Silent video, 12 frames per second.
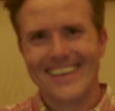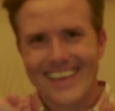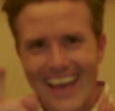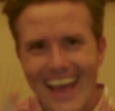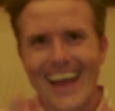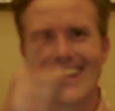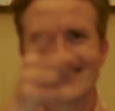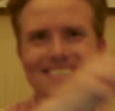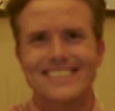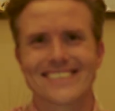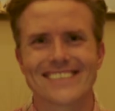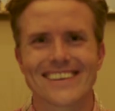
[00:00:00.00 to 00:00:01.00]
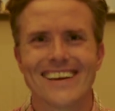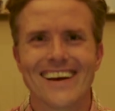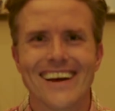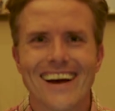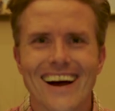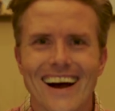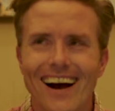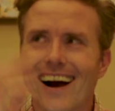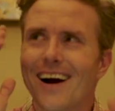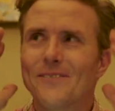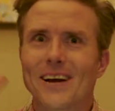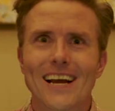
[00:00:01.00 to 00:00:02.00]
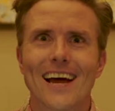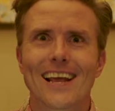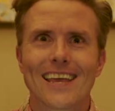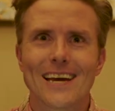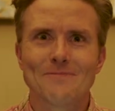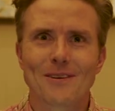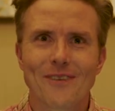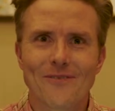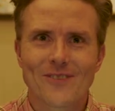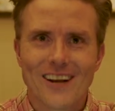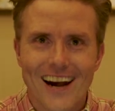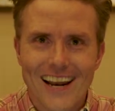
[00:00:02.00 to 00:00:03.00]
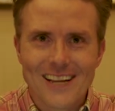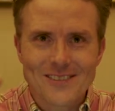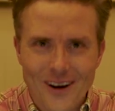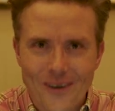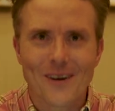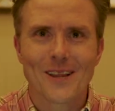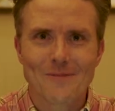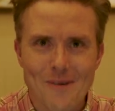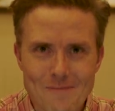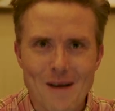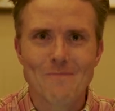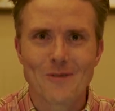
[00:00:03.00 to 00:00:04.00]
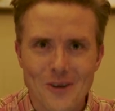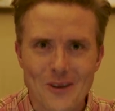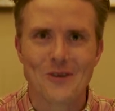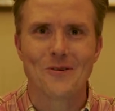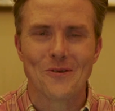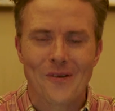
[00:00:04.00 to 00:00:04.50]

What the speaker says: Yes! Oh my God, I can't believe I forgot. I totally remember you.